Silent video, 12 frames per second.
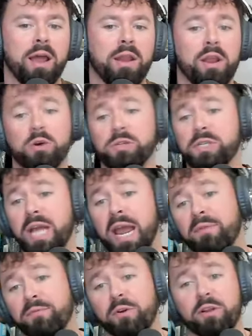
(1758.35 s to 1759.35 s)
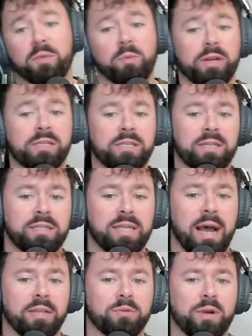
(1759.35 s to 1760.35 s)
No Stanford in the preseason
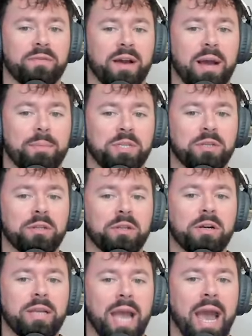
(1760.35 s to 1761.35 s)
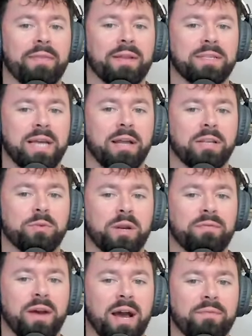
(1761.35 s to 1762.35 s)
top 25, but you look at the top
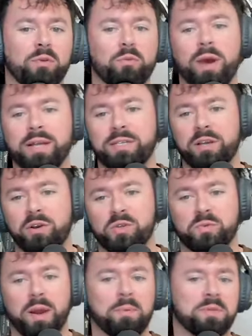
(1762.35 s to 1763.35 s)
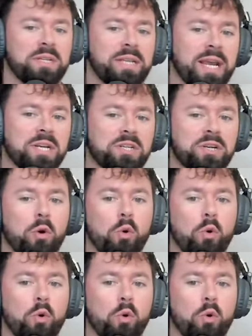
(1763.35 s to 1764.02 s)
25, the West Coast representation,